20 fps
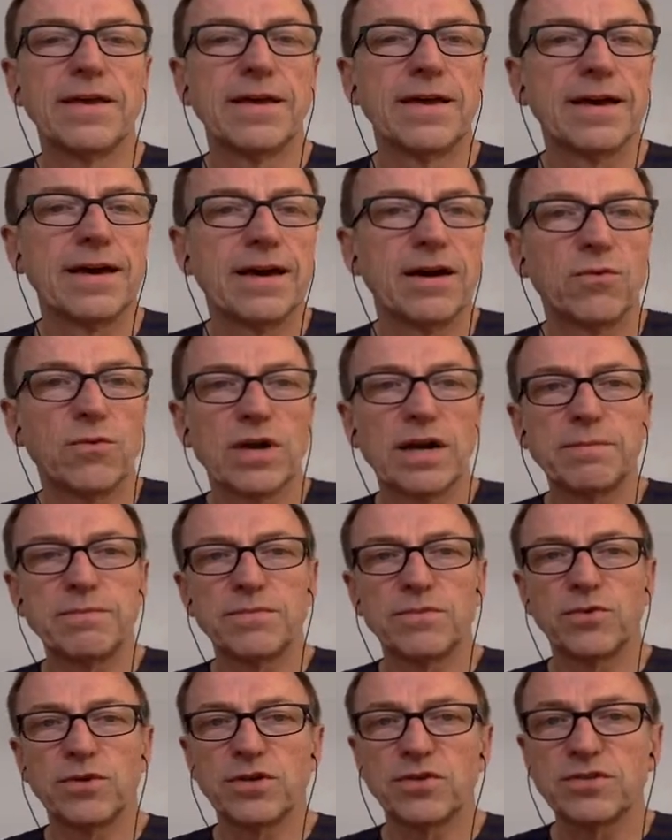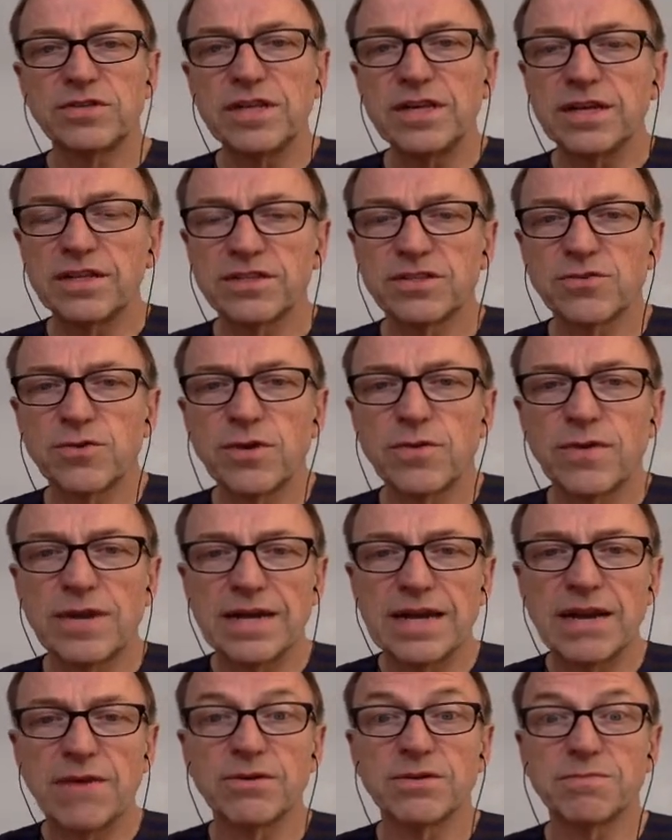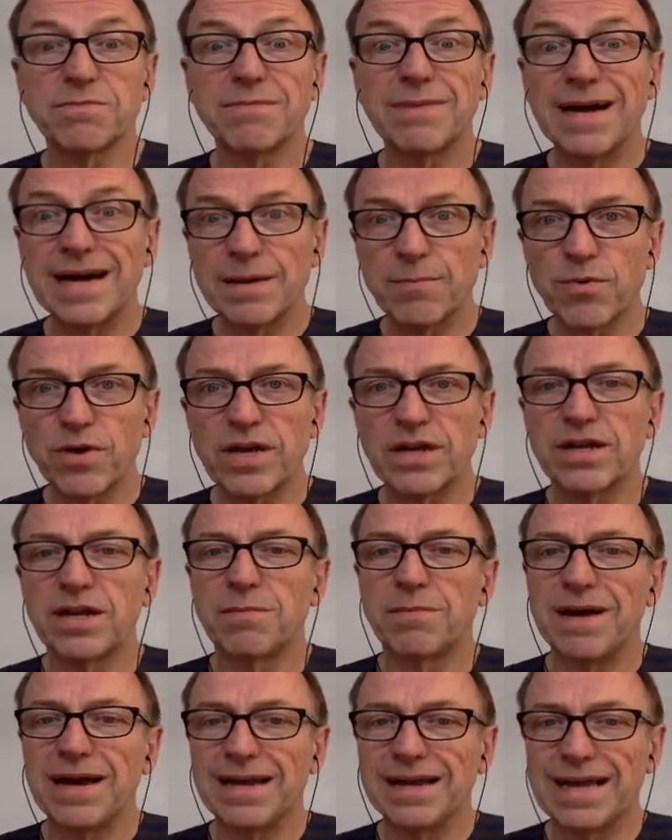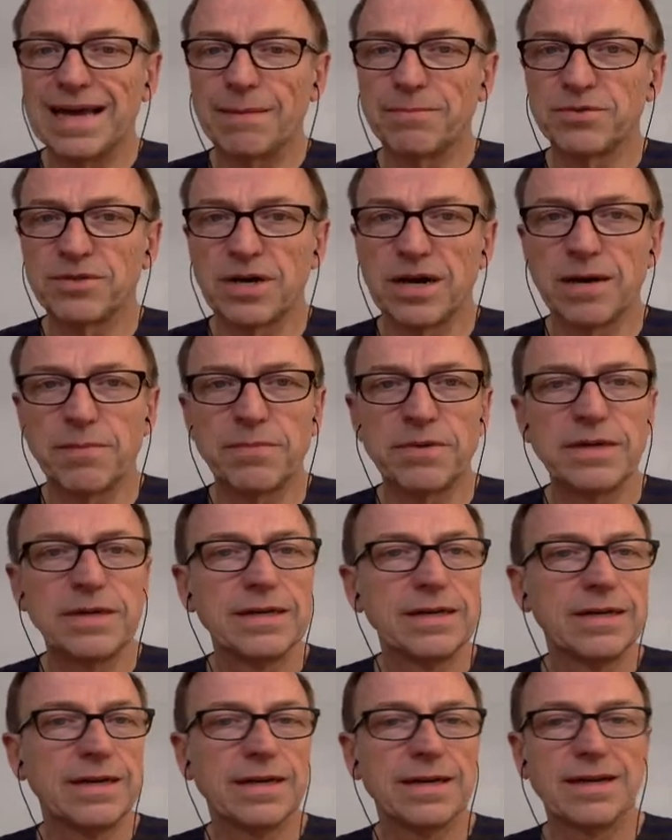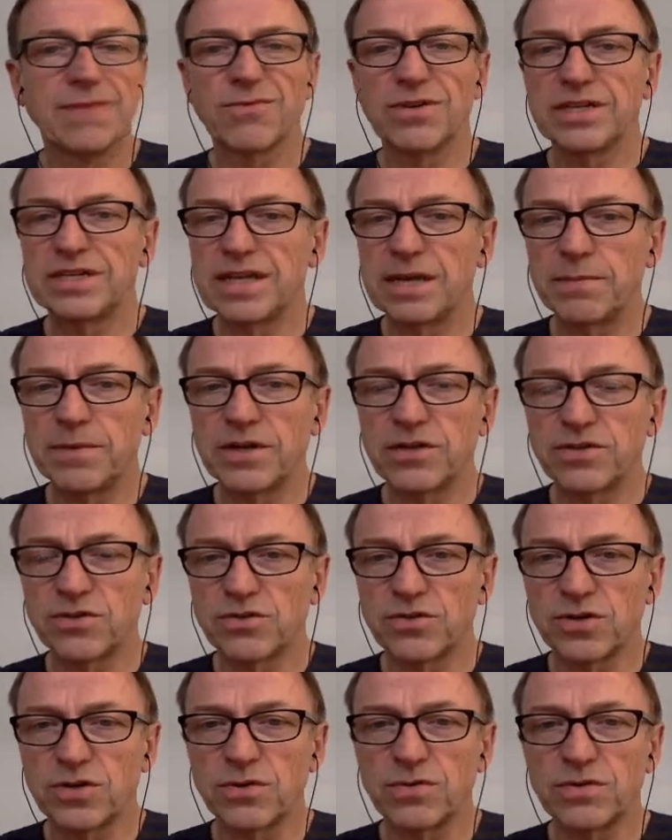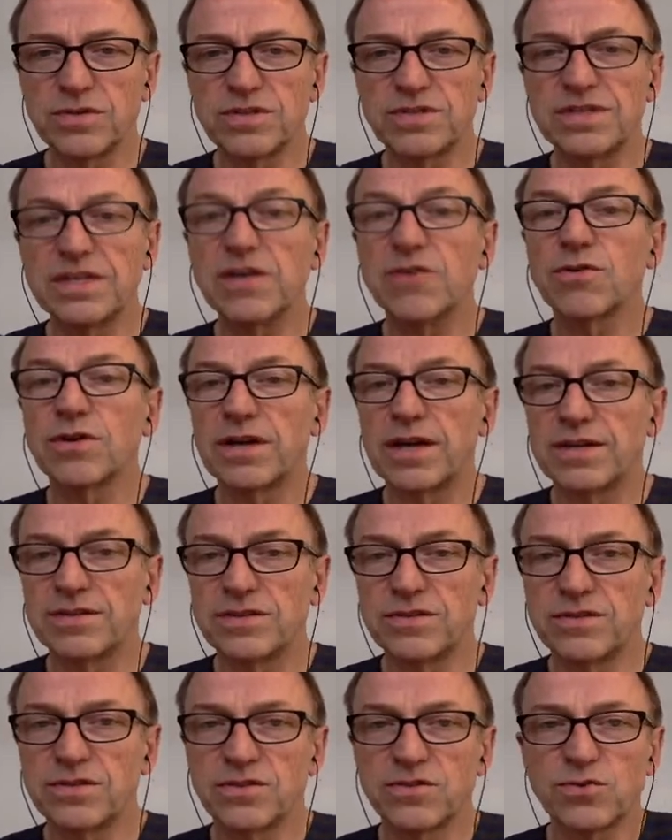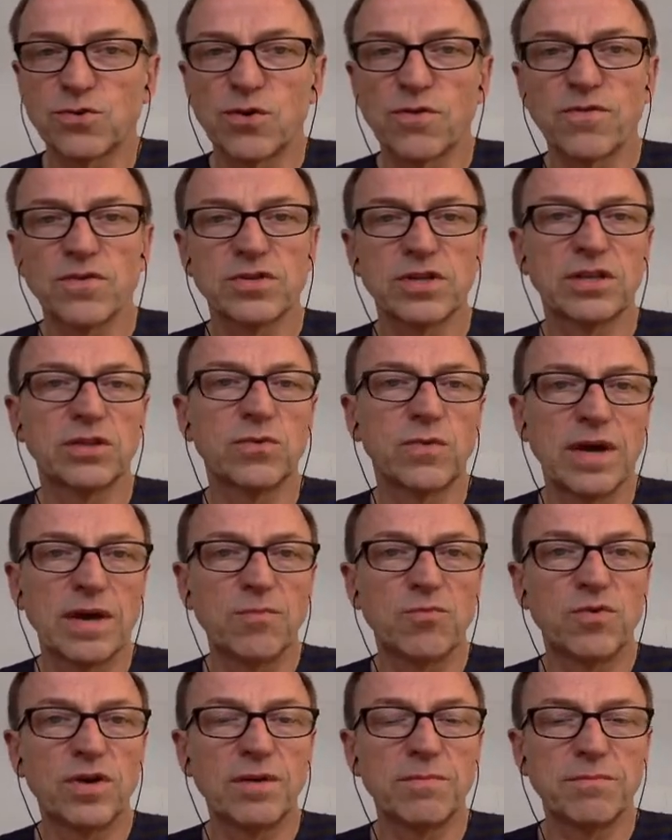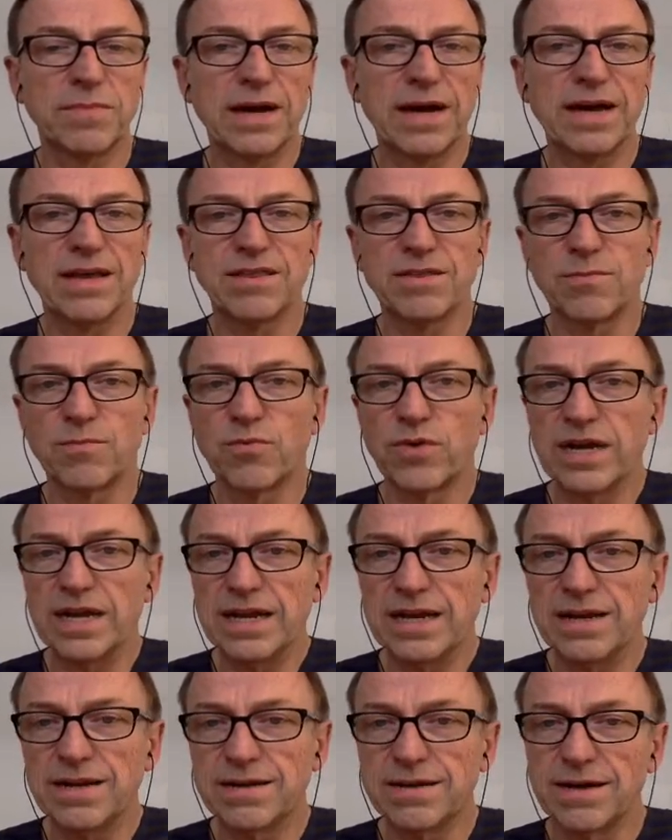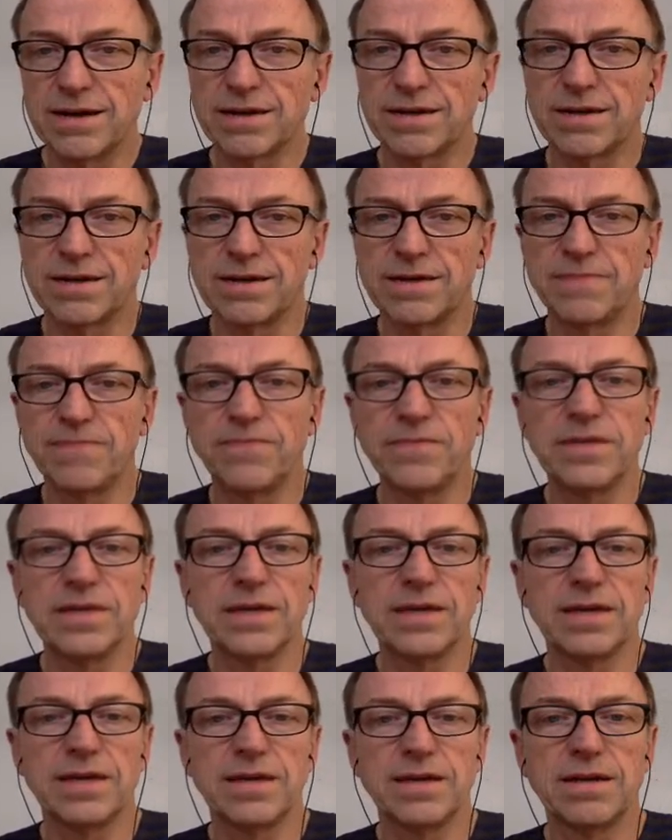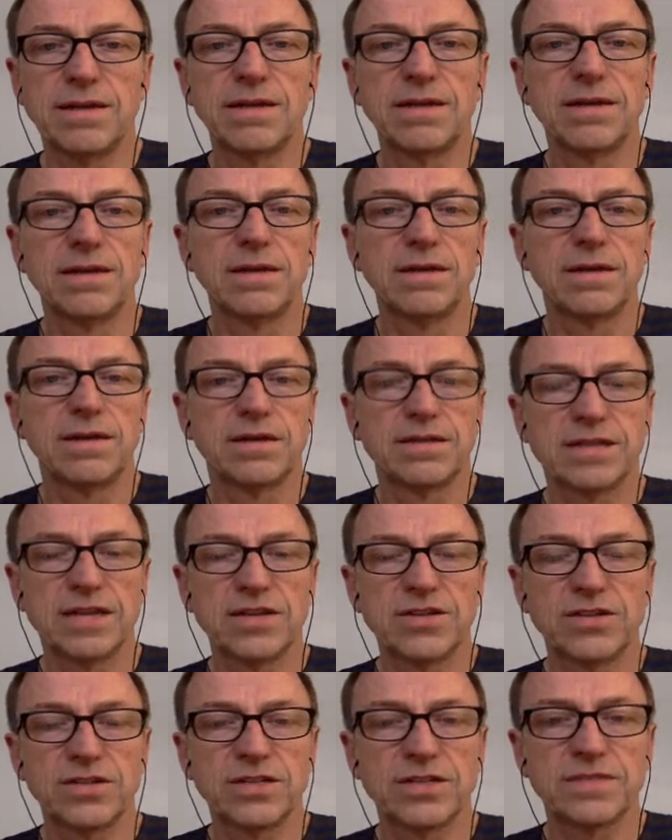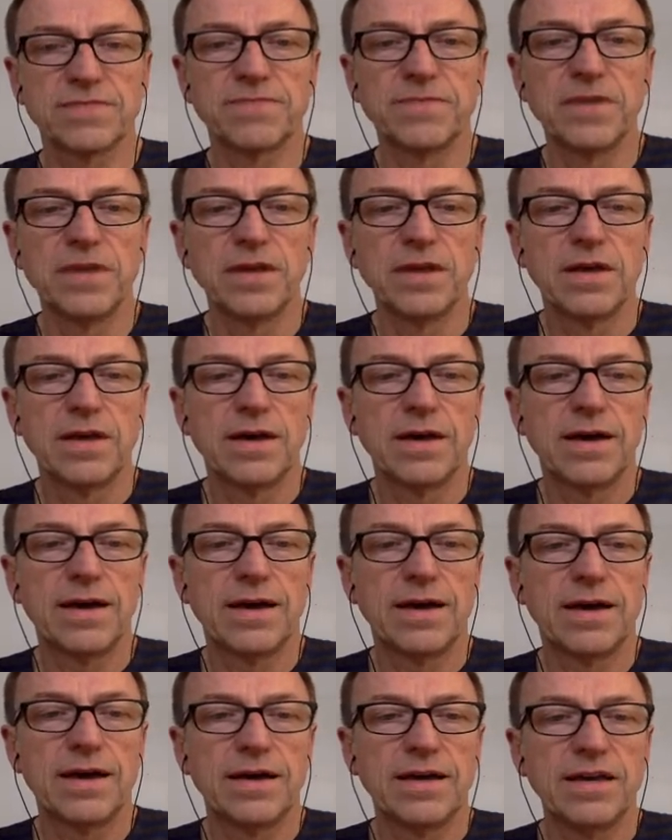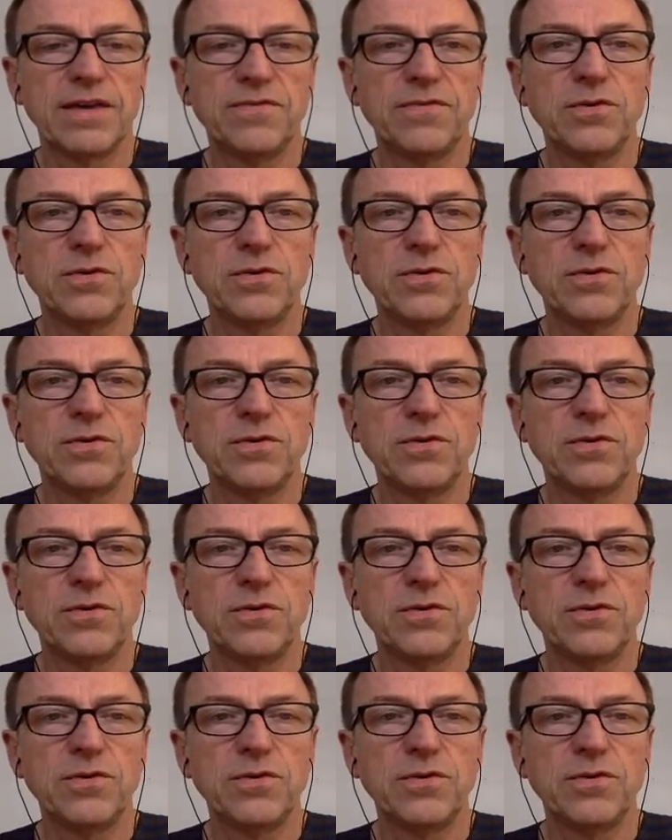What you're seeing on the screen right now is my brain on my laptop, and every 10 minutes or so, this synchronizes to servers on the web run by thebrain.com in Los Angeles. If